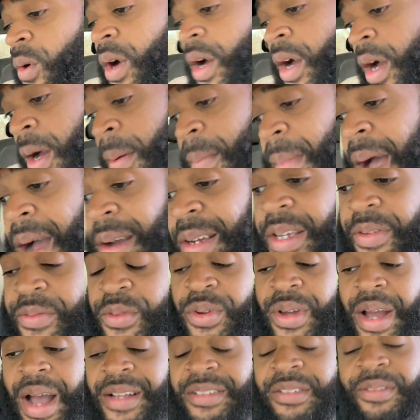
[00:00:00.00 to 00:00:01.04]
I'll give you
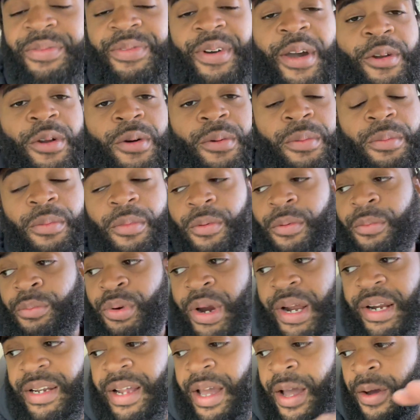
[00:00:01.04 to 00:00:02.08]
guys the final
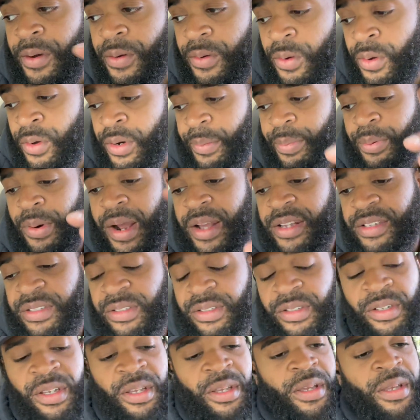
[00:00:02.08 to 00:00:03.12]
breakdown on the price
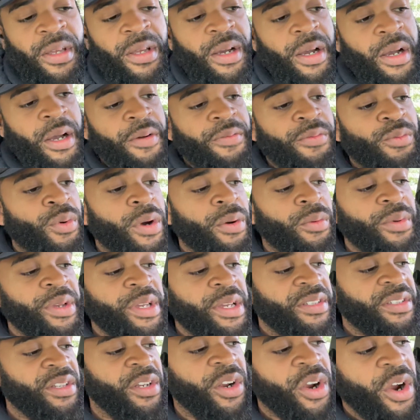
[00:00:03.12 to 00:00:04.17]
of what we
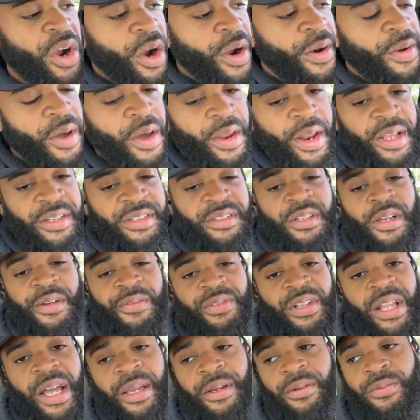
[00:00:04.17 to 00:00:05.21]
into the car and all that stuff.
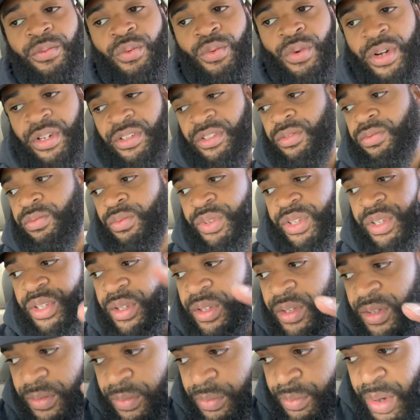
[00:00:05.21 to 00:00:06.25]
Like once
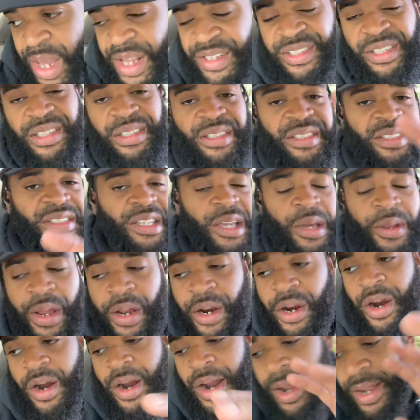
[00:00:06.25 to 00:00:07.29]
we basically sell that
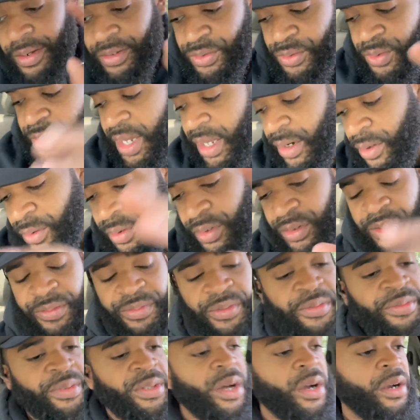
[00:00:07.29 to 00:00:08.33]
car, I'll do that on a
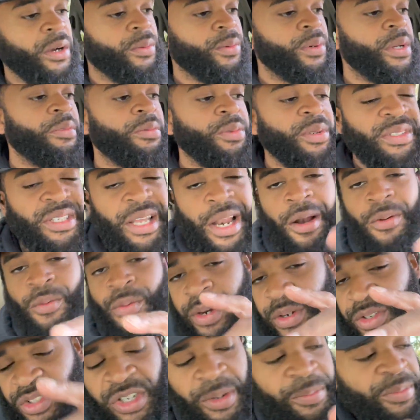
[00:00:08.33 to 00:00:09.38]
different vlog or whatever, because I don't
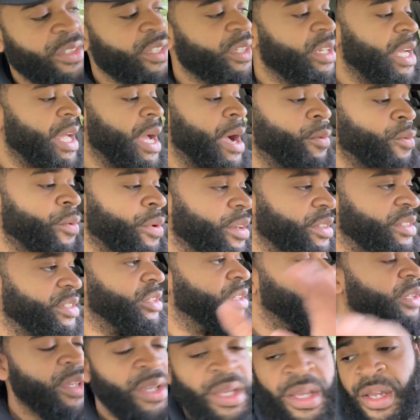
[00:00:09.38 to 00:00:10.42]
want to jump into that. I wanted
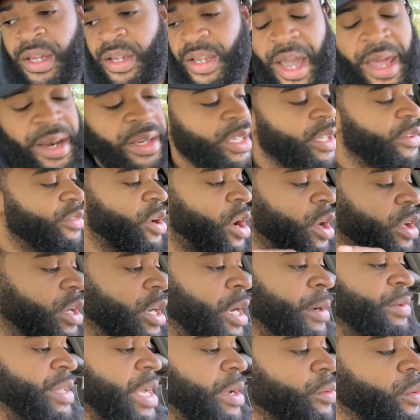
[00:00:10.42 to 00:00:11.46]
to kind of give y'all
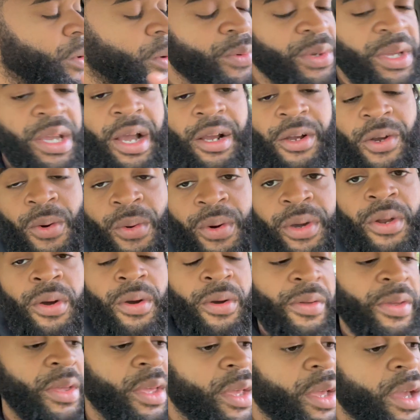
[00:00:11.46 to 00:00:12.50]
an update what we got going
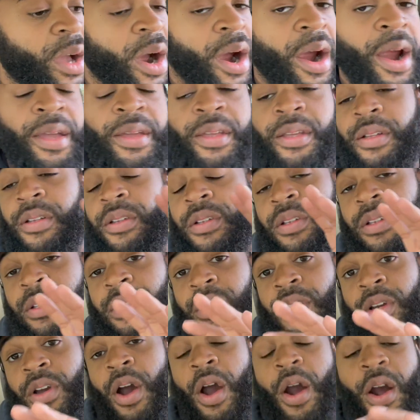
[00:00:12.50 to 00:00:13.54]
on. All right,
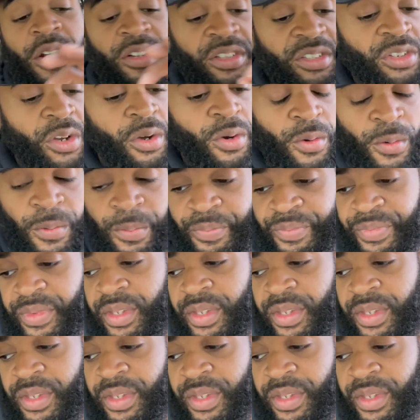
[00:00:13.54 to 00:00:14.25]
car sold.